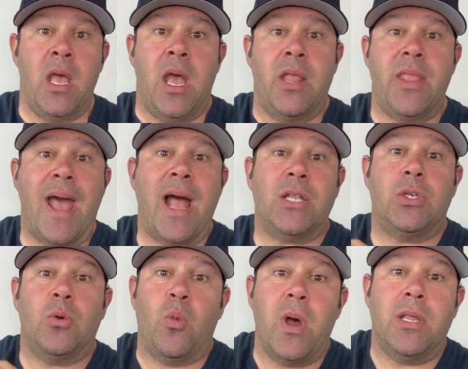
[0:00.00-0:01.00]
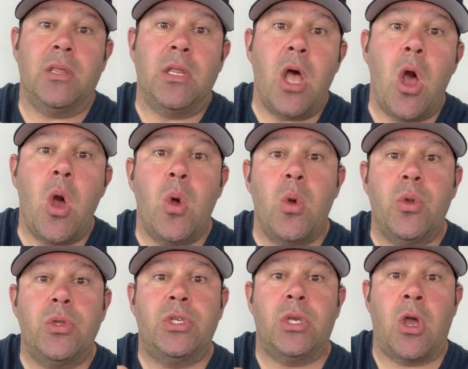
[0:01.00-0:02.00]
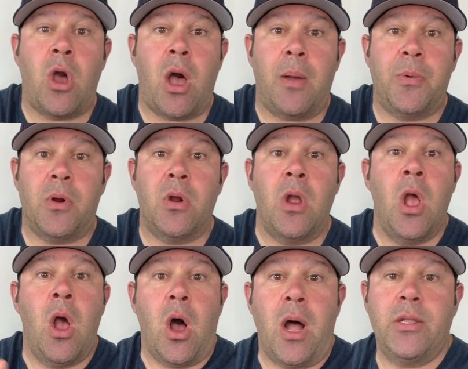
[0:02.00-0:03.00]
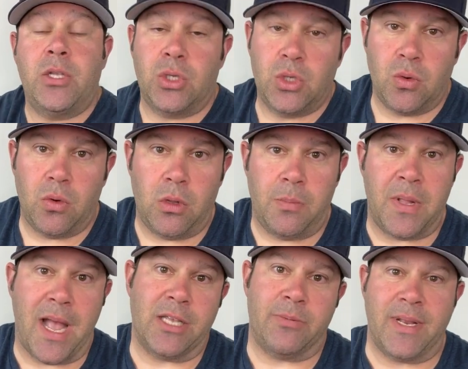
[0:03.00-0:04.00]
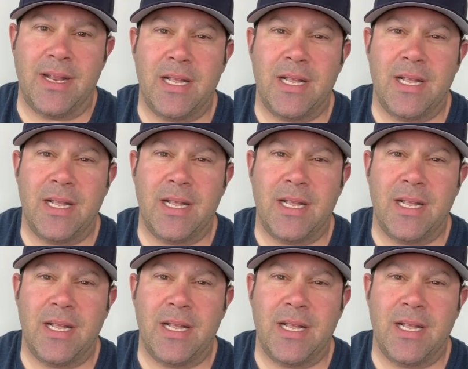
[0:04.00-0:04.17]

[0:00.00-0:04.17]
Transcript: And that's what loads copper onto ceruloplasmin.